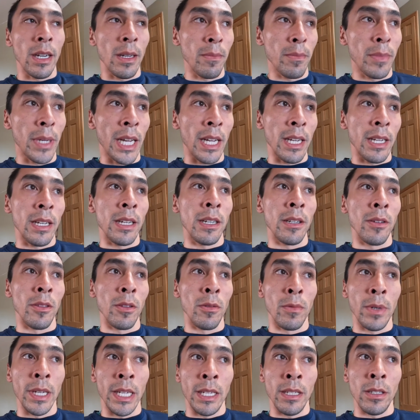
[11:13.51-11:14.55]
right, back out of
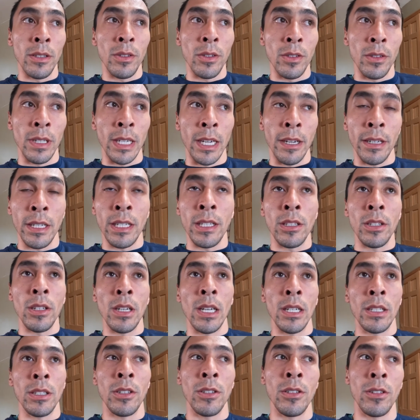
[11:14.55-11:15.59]
the wind, so now I can
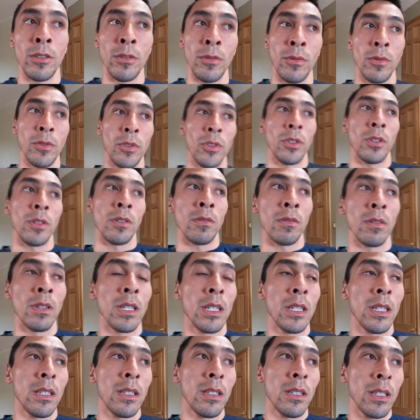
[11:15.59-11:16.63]
talk to you. So
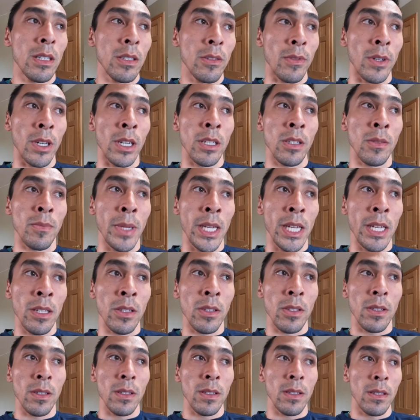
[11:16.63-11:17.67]
as far as
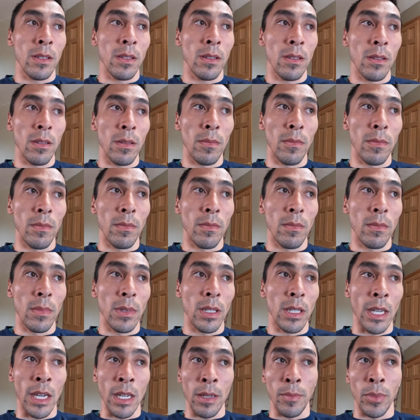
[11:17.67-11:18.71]
baits,
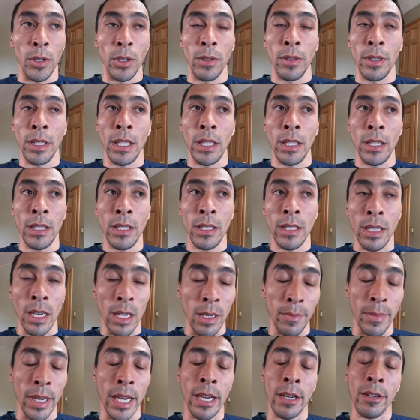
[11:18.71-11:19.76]
cut pogie,
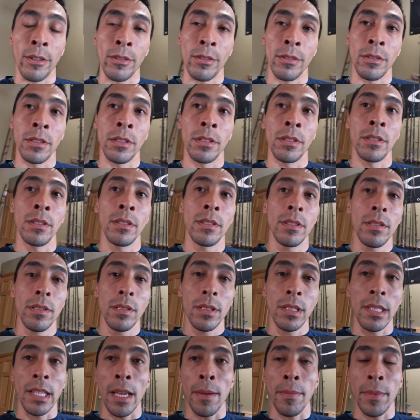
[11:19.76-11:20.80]
cut mackerel,
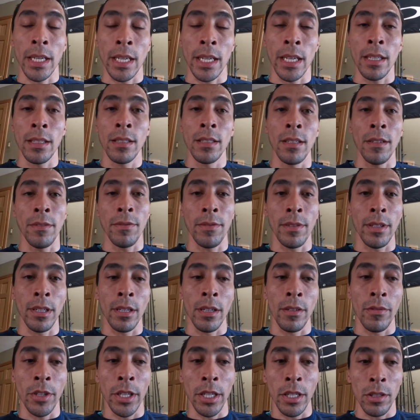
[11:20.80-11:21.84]
salmon heads if
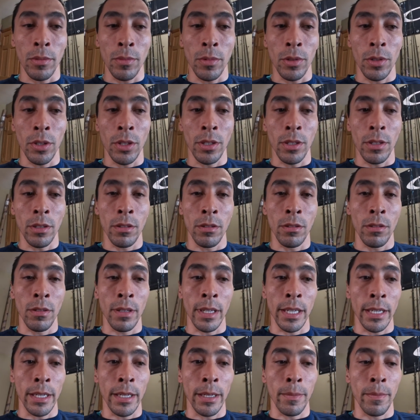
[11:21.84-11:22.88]
they're available to you.
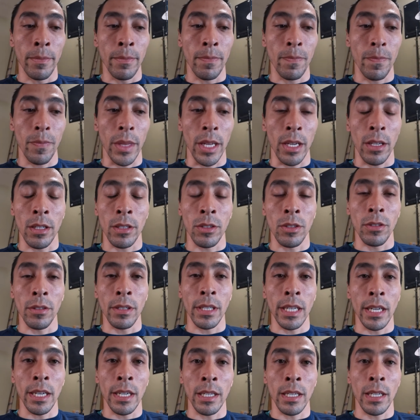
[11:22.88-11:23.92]
I also
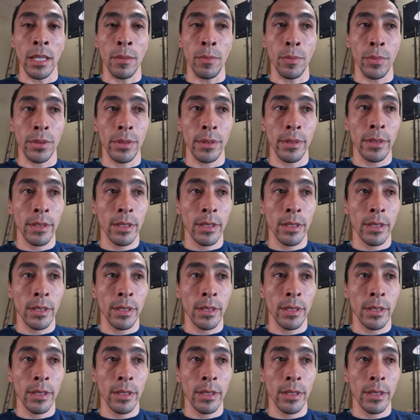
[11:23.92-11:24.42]
cut up